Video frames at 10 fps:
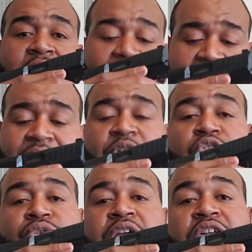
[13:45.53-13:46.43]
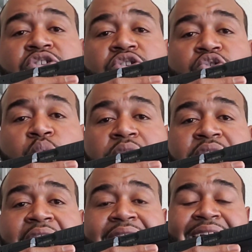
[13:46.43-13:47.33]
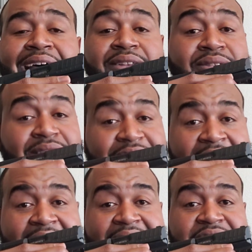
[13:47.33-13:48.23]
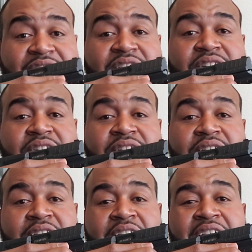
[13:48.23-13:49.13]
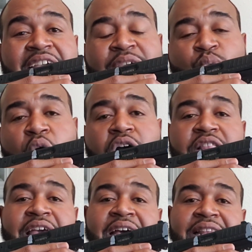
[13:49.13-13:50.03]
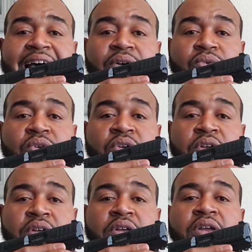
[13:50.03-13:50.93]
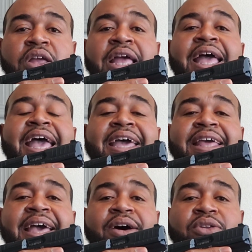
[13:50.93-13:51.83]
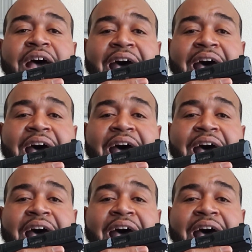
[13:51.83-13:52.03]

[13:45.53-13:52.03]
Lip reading: I gave her $329 in cash and walked the hell out, head held